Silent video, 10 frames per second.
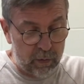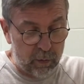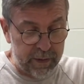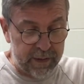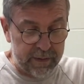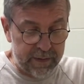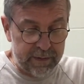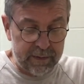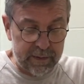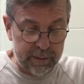We did these
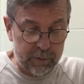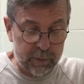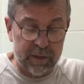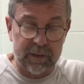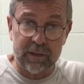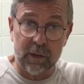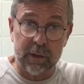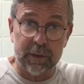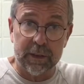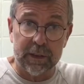seams with the
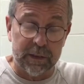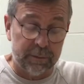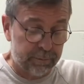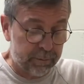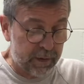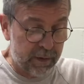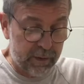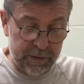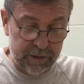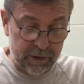sewing machine and
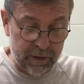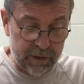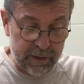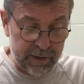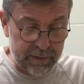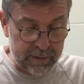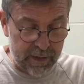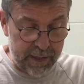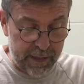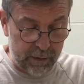we turned it
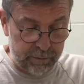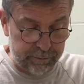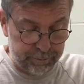inside out.